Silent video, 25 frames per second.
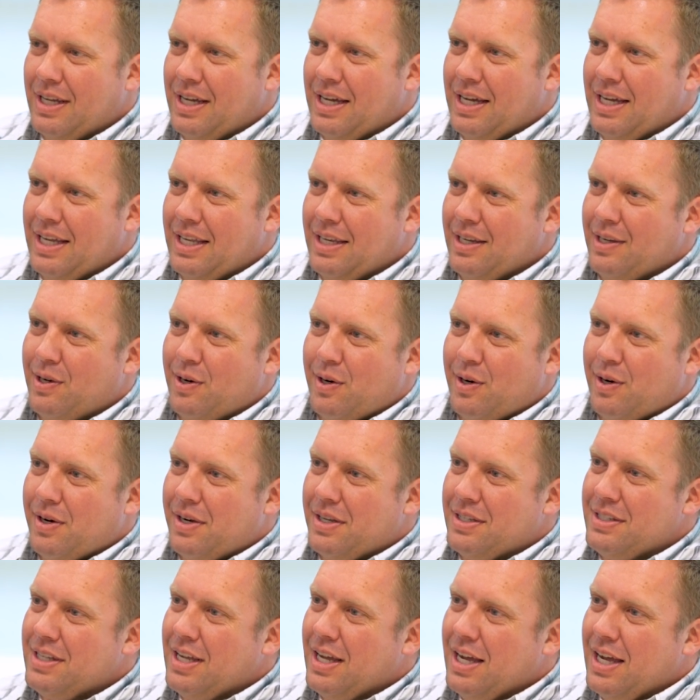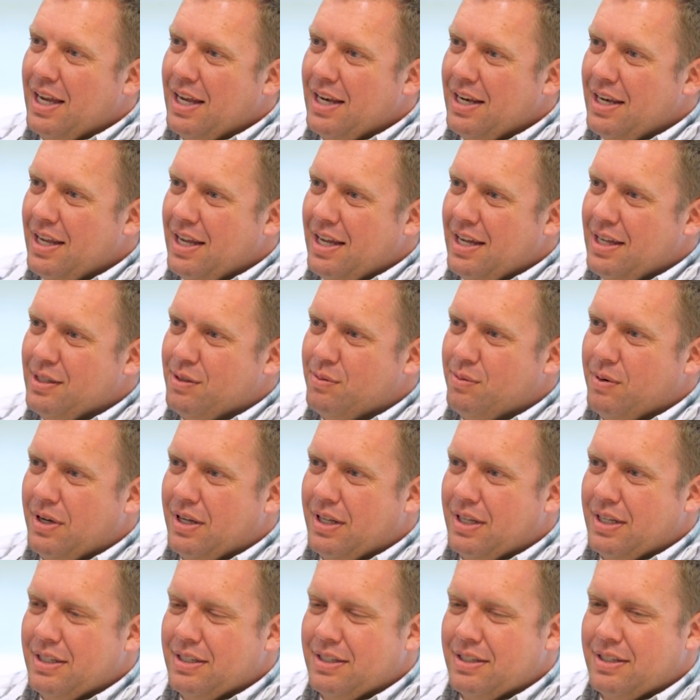interior design as
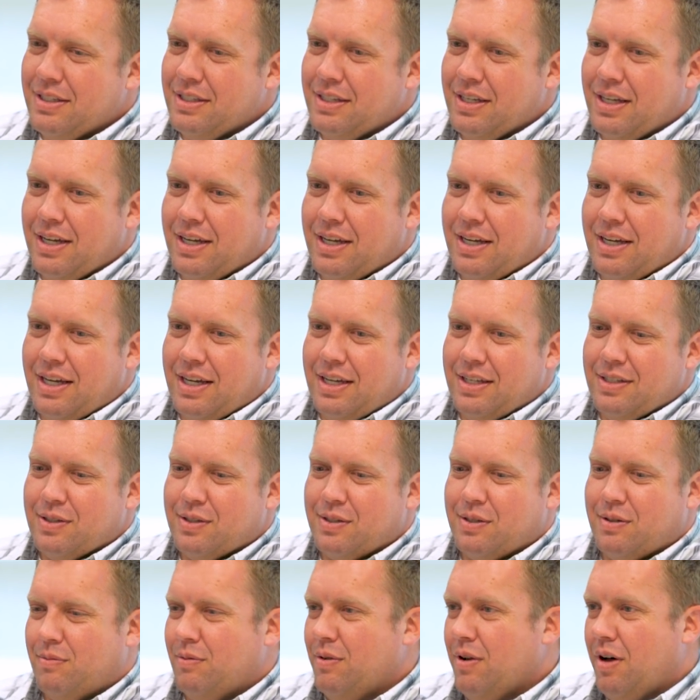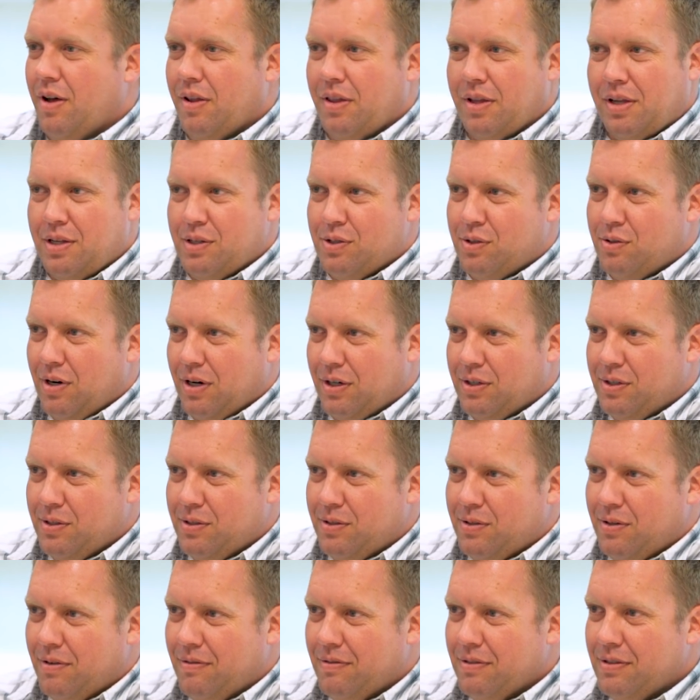well as all the
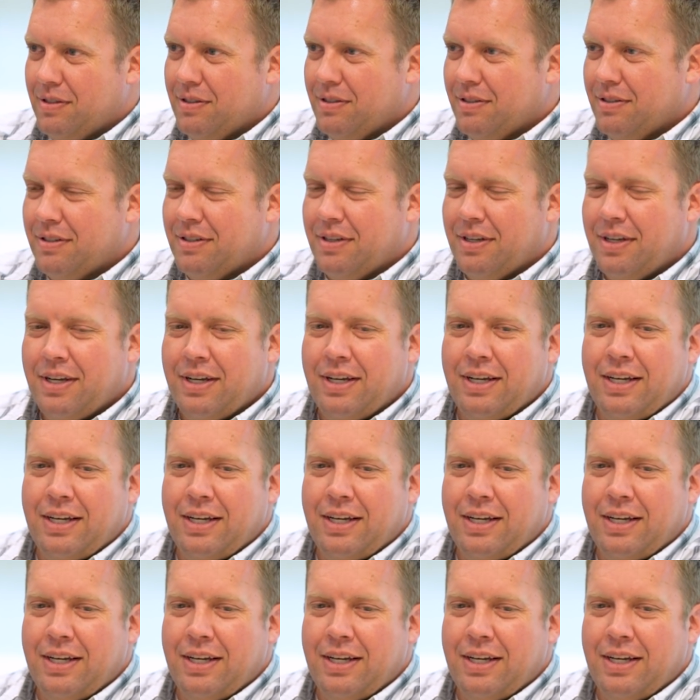construction services.